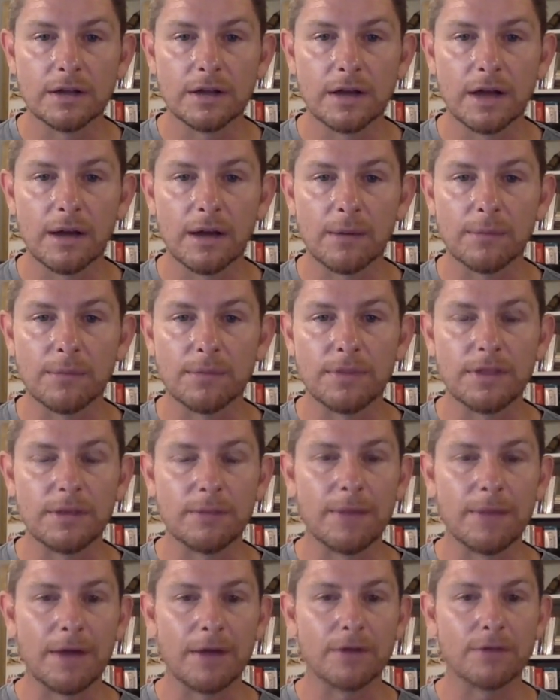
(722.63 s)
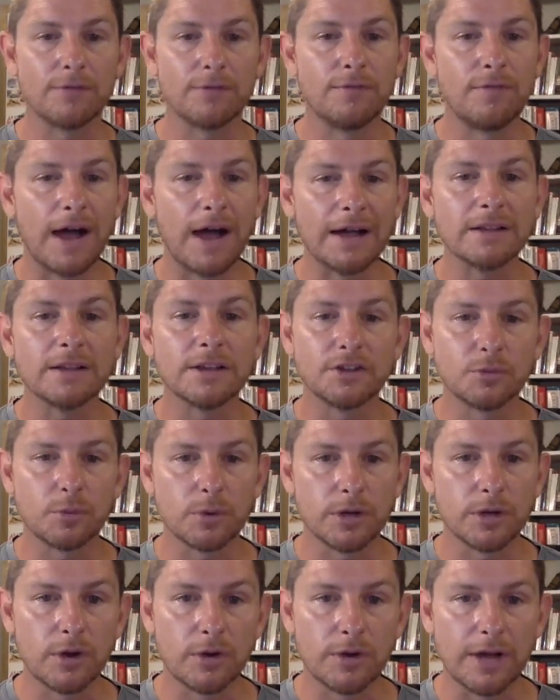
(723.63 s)
Um, the amount of violence
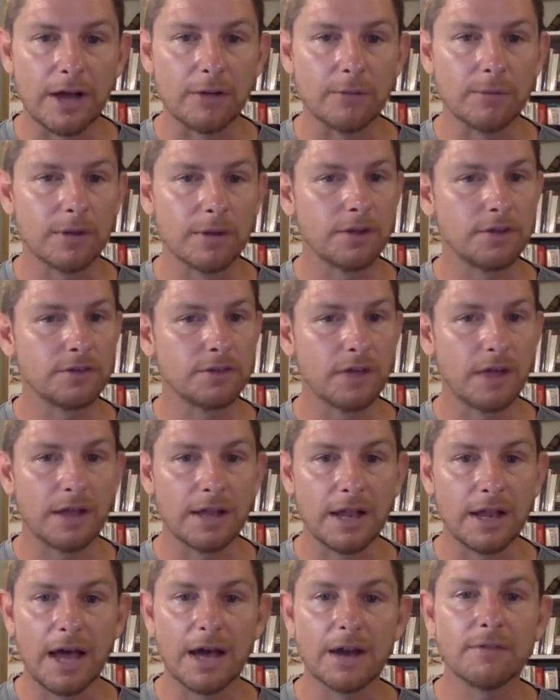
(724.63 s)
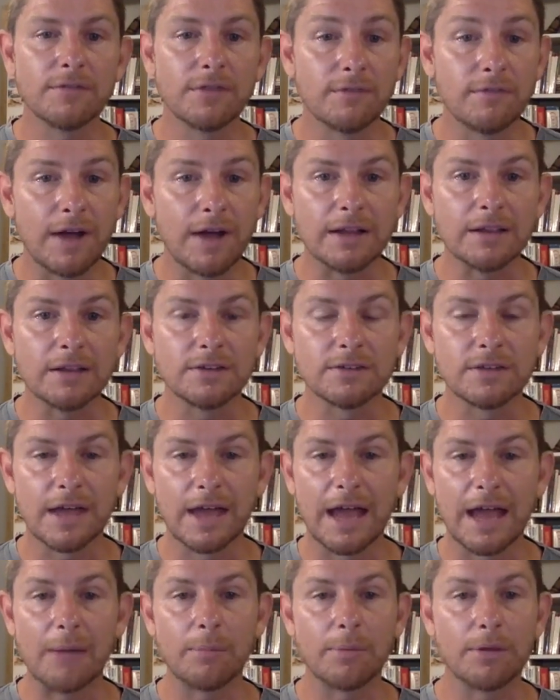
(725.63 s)
would go down because a lot of the violence that
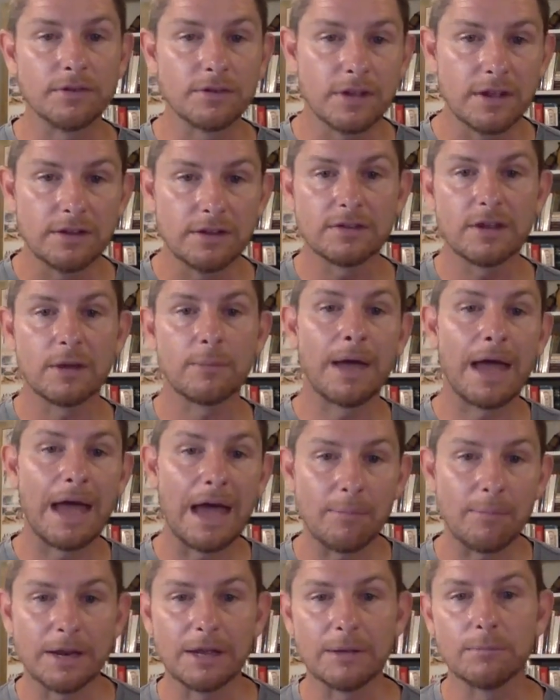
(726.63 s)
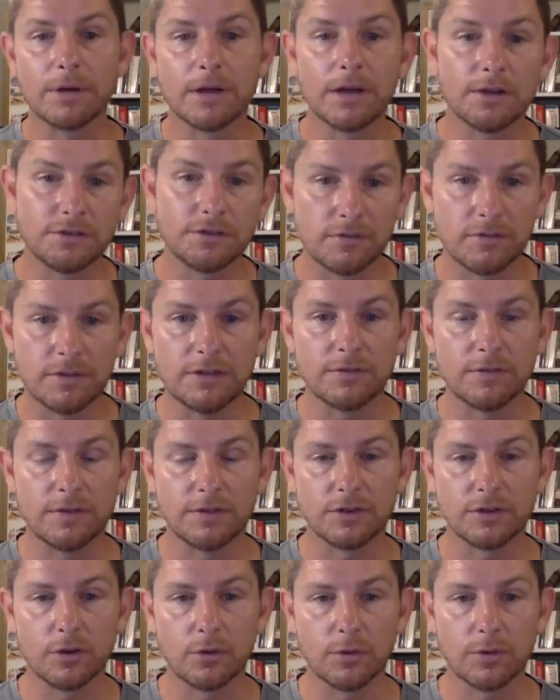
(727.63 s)
happens ends up happening because of these
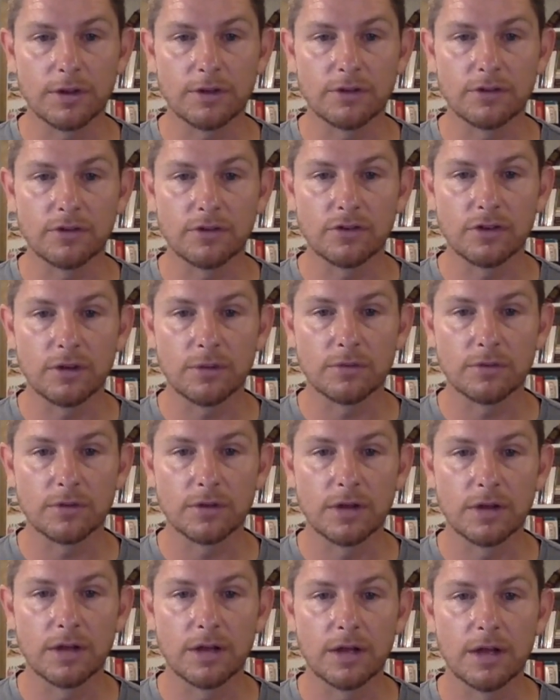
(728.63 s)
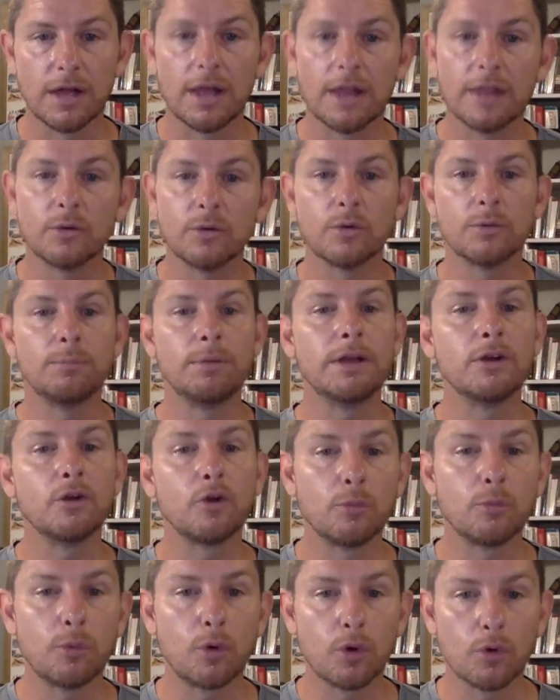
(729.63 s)
physical relationships. There would be
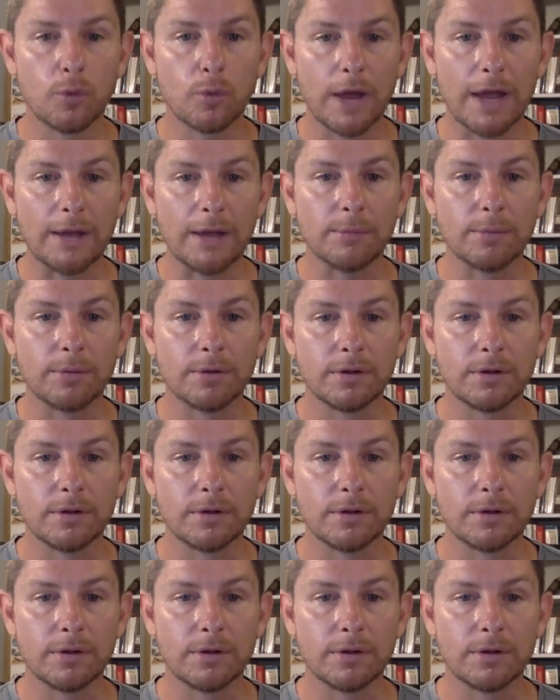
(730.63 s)
no more rape.